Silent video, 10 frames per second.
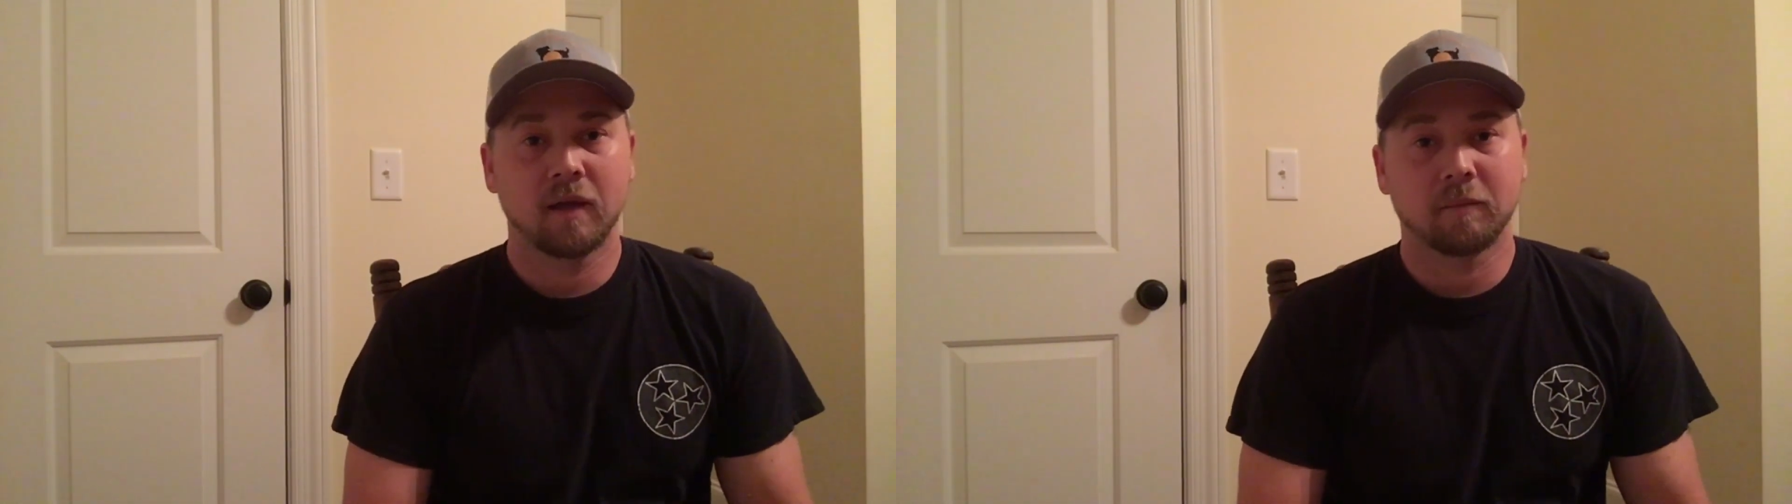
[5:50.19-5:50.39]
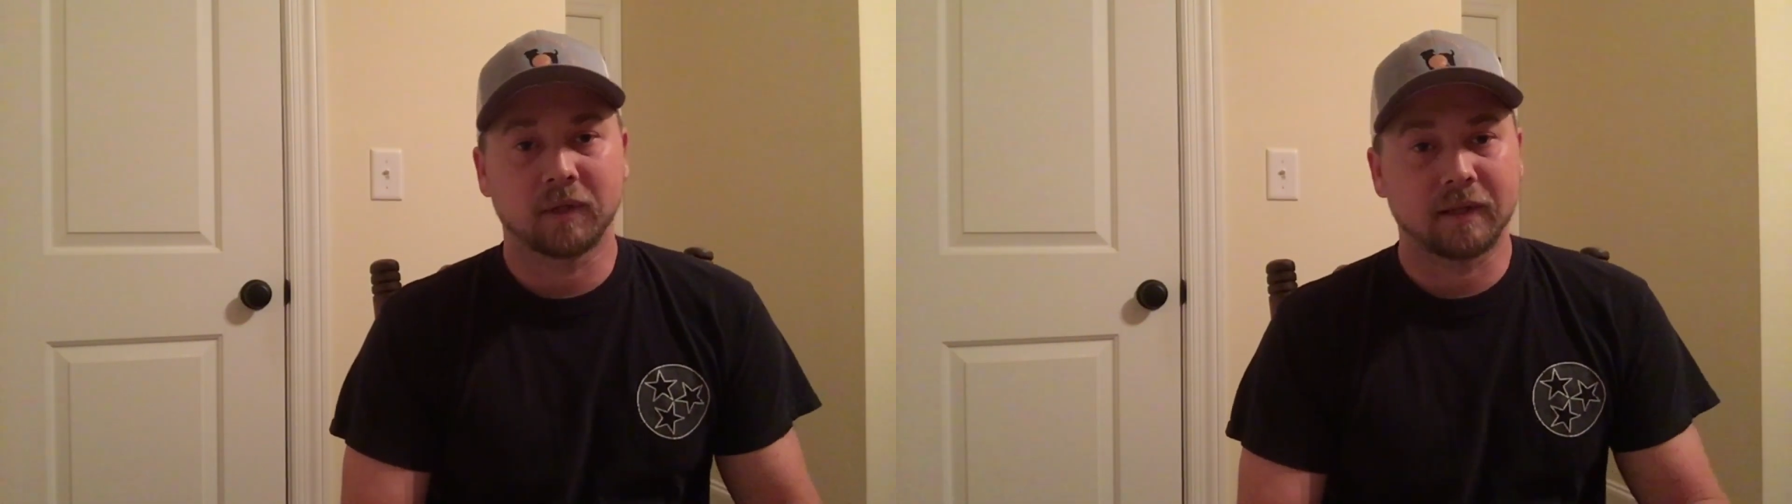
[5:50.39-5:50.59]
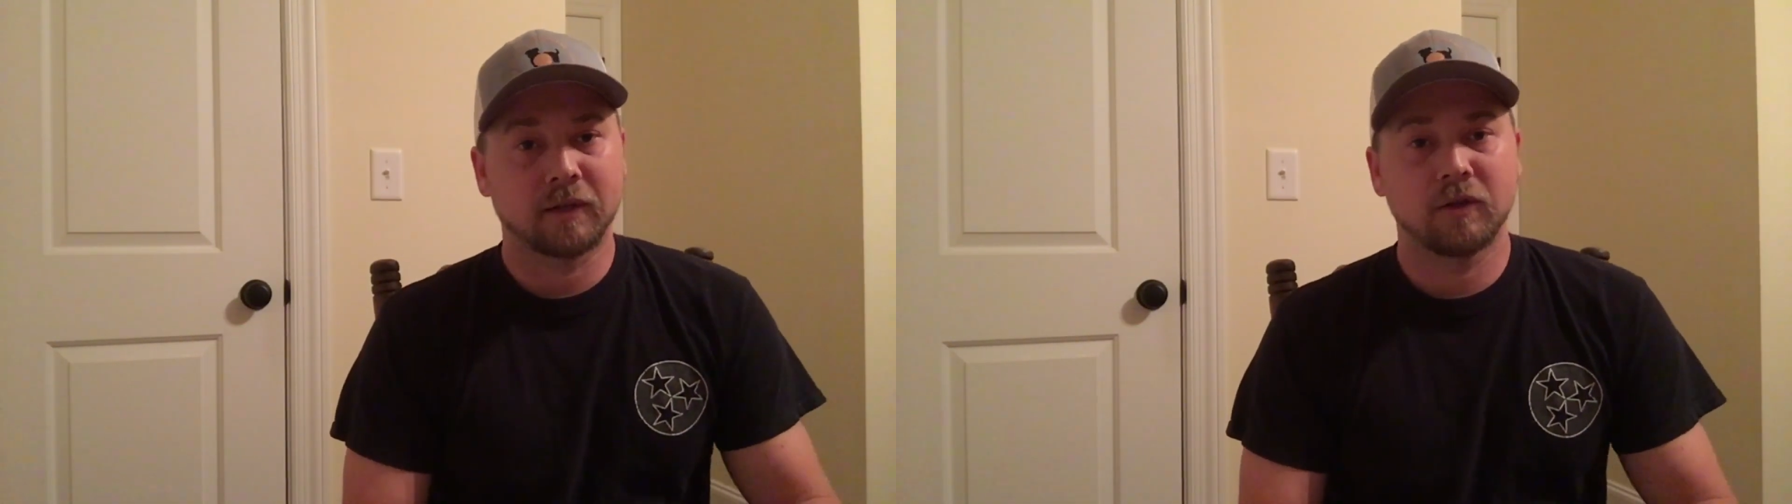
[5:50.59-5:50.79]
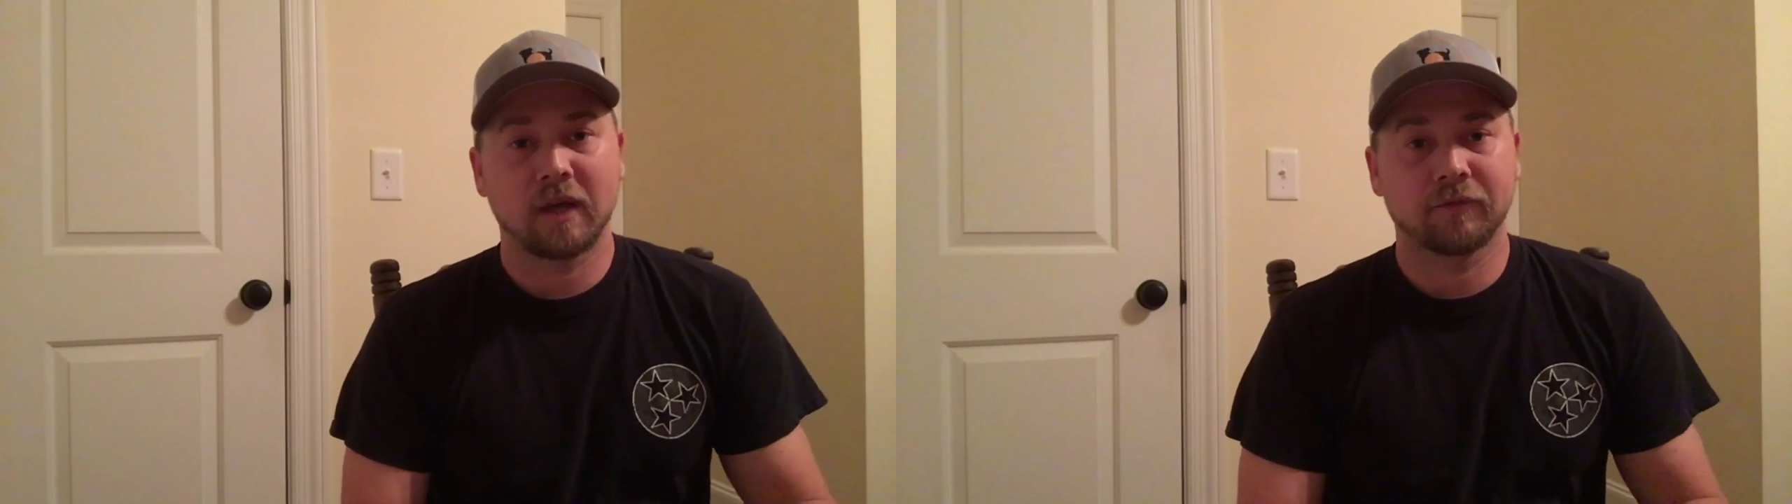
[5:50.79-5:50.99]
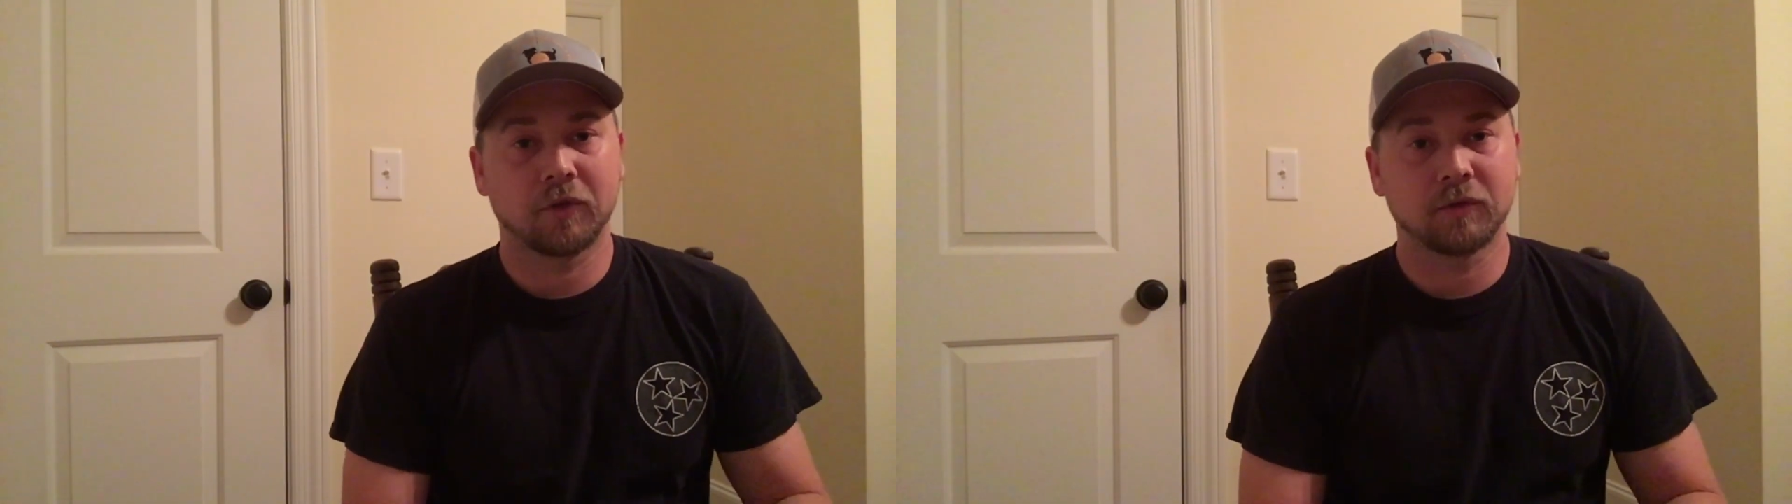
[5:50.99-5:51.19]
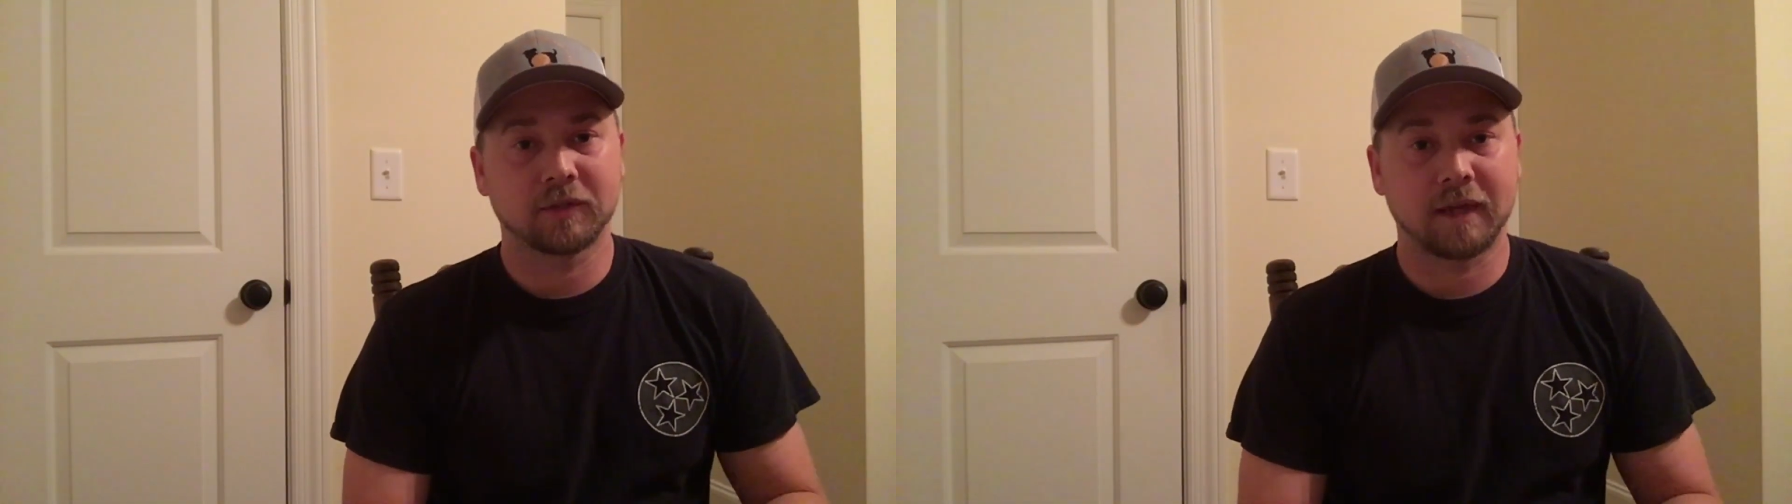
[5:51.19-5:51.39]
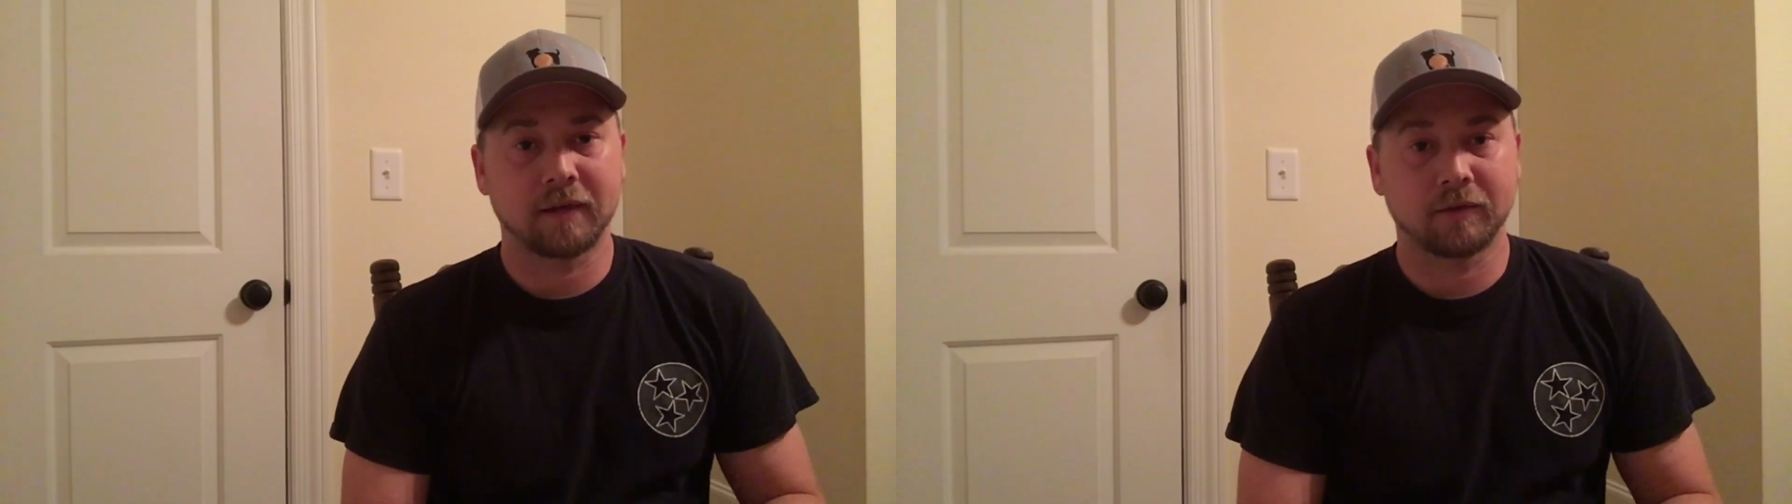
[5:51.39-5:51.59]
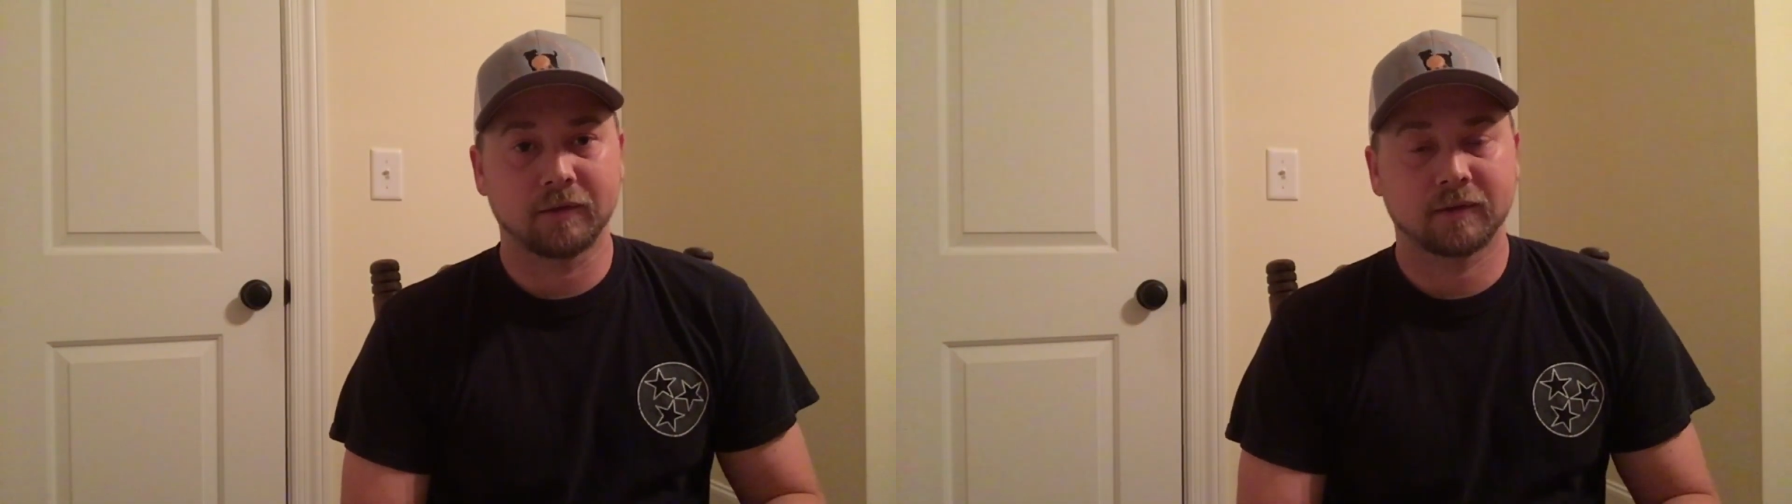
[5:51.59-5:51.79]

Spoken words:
but they do have two standards.